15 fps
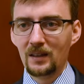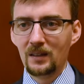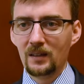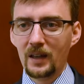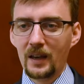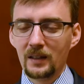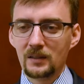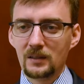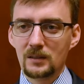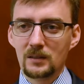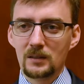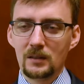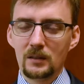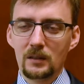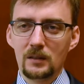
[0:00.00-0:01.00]

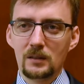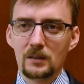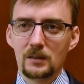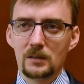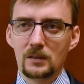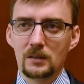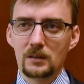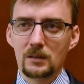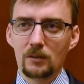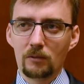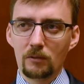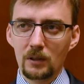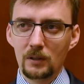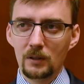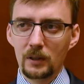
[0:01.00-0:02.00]
that it's
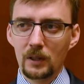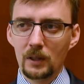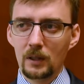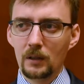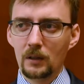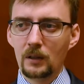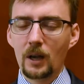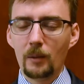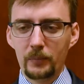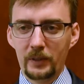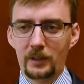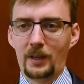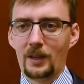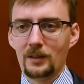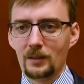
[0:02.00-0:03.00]
really
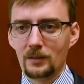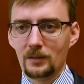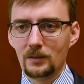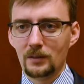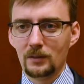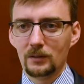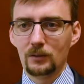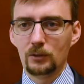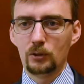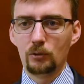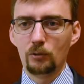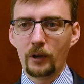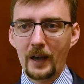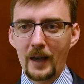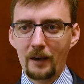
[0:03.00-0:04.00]
complicated
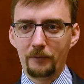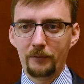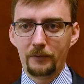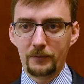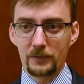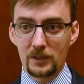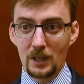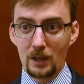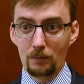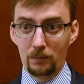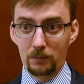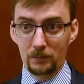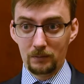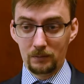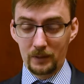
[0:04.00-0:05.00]
to have
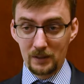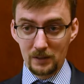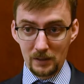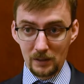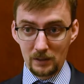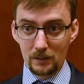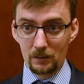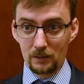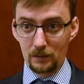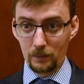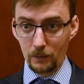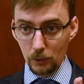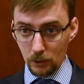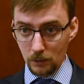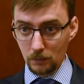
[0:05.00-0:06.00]
some consistent
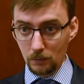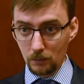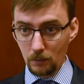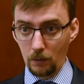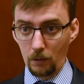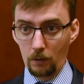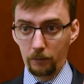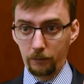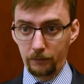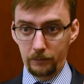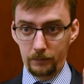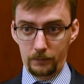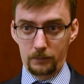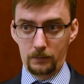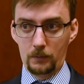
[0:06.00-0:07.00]
vision of
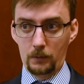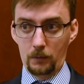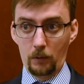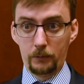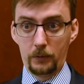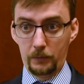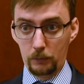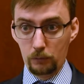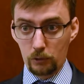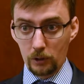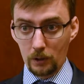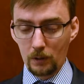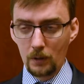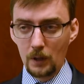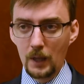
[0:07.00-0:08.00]
the
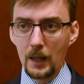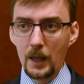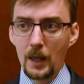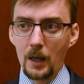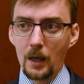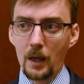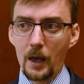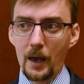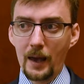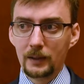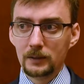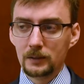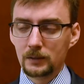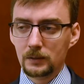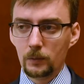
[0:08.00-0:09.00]
future.
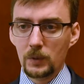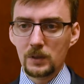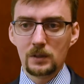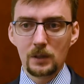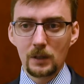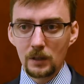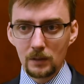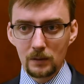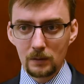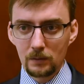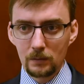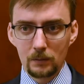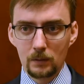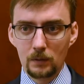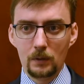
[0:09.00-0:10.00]
And we see it
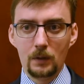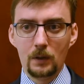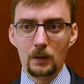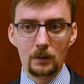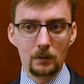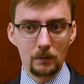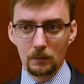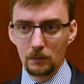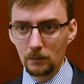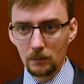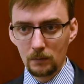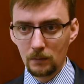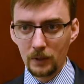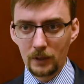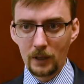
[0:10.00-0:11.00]
in
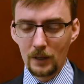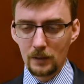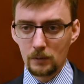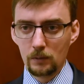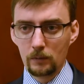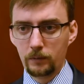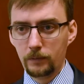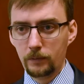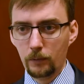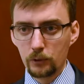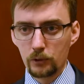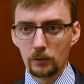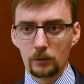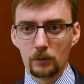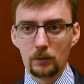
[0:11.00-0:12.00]
the case of
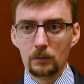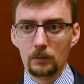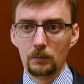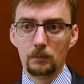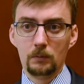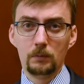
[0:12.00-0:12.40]
Washington,